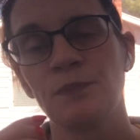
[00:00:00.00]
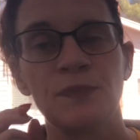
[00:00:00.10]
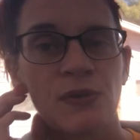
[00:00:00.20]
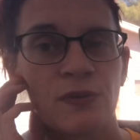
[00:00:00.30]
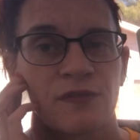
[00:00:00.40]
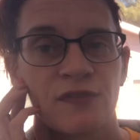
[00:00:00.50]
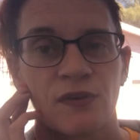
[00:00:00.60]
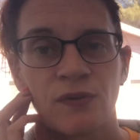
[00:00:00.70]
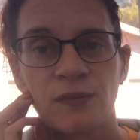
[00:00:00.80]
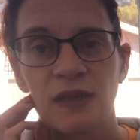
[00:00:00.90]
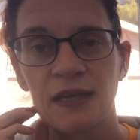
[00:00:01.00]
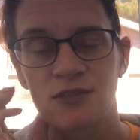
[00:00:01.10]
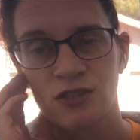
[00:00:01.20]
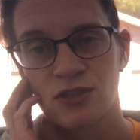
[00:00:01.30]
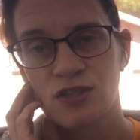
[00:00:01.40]
beautiful
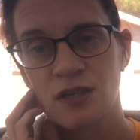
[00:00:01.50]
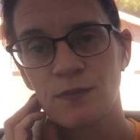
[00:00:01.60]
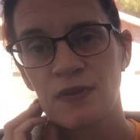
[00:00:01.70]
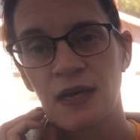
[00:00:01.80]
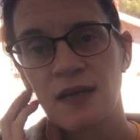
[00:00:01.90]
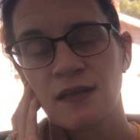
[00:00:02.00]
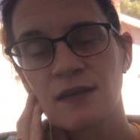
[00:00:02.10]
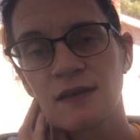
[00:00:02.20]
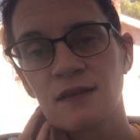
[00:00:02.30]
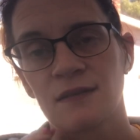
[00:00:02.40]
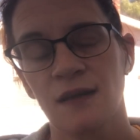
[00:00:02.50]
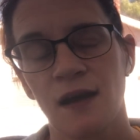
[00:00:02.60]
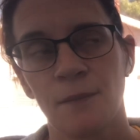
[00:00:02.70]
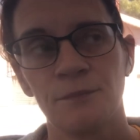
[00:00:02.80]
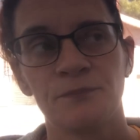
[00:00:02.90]
relationship that
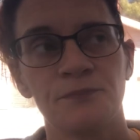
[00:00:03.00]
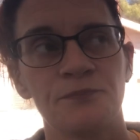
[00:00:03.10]
um,